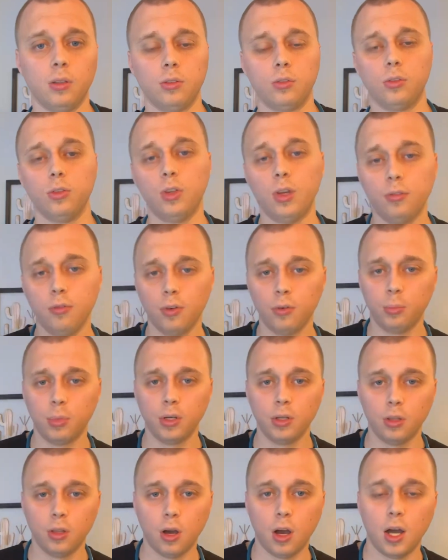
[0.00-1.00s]
So you ever been
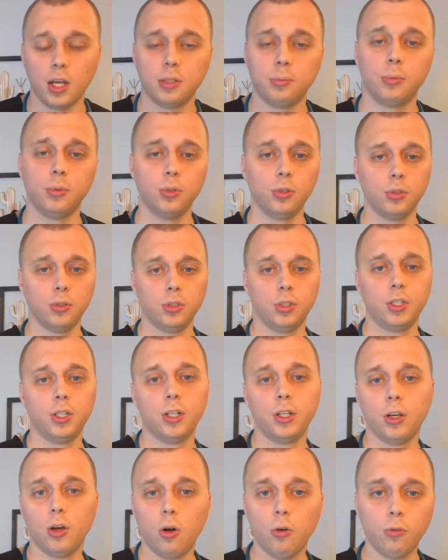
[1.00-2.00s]
to the hospital and you
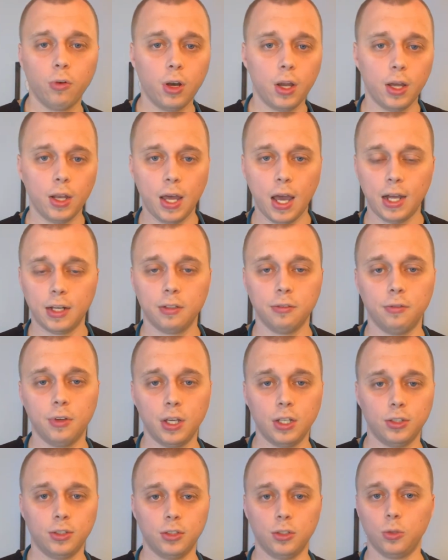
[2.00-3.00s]
hear an overhead
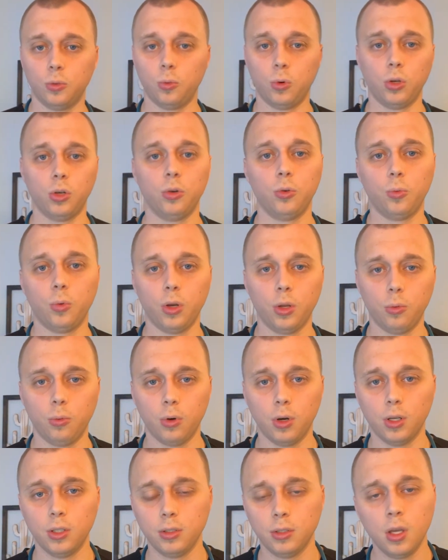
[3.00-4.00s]
activation and wondered what it
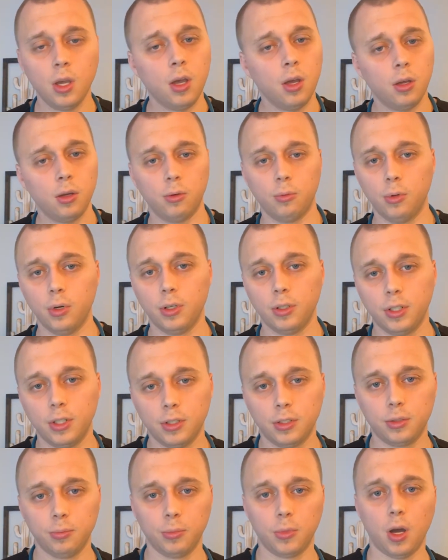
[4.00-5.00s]
was? Well,
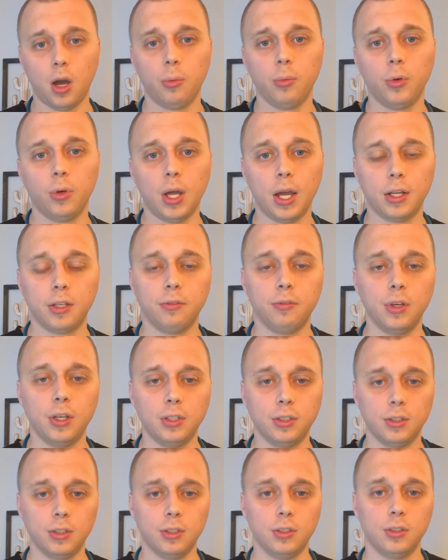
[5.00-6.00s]
here's some common
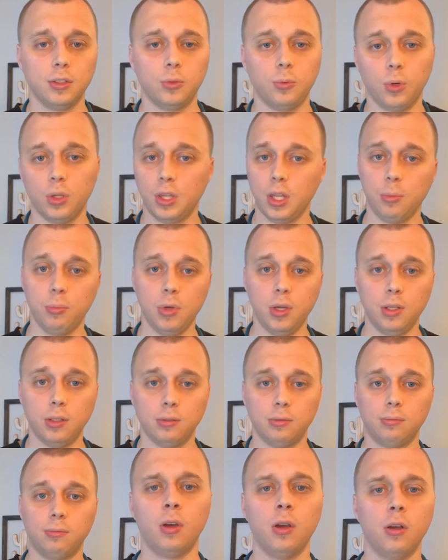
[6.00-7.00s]
activations and what they mean.
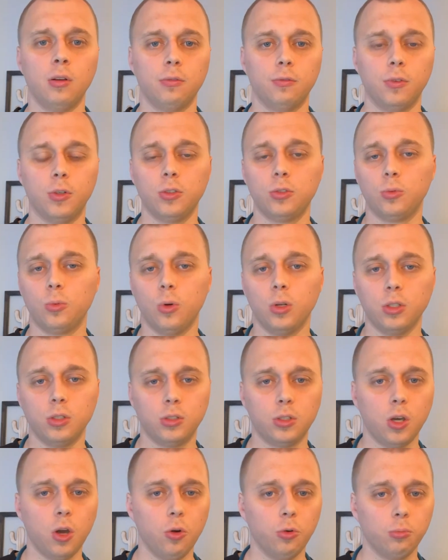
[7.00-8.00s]
First one is
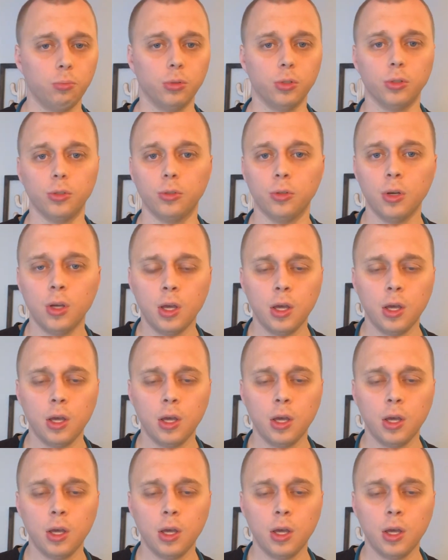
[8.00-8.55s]
code blue.